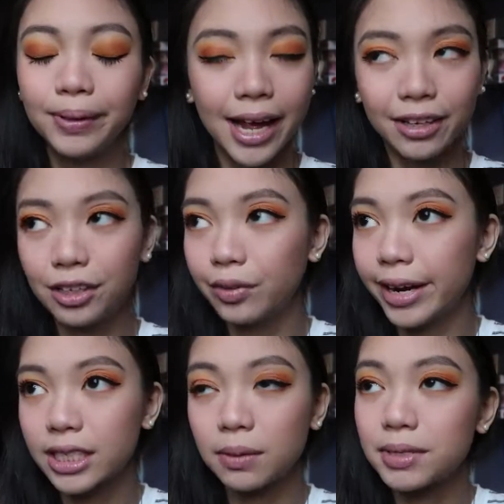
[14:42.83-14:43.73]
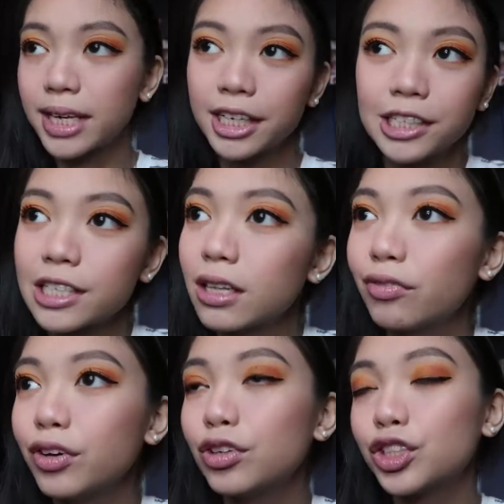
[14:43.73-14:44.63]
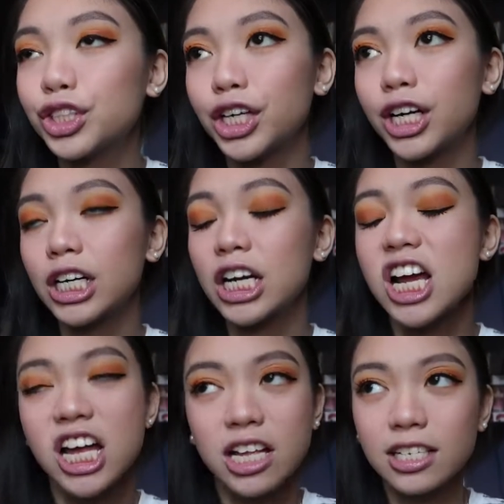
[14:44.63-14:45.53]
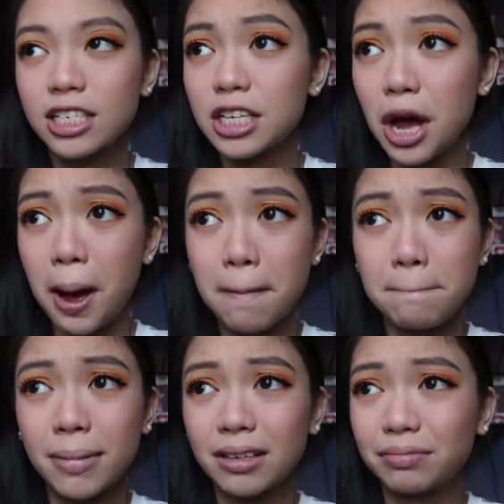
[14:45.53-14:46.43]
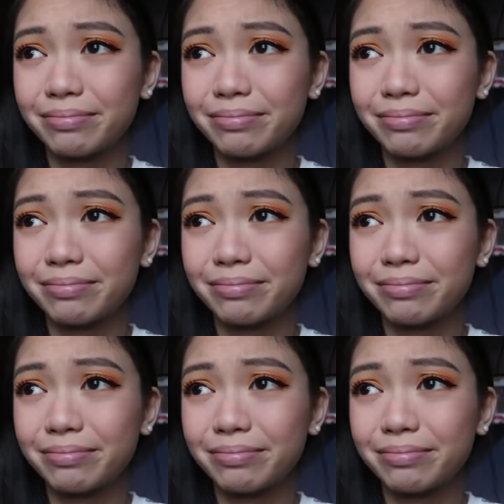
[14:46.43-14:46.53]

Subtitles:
plan on doing some sketches in the future, some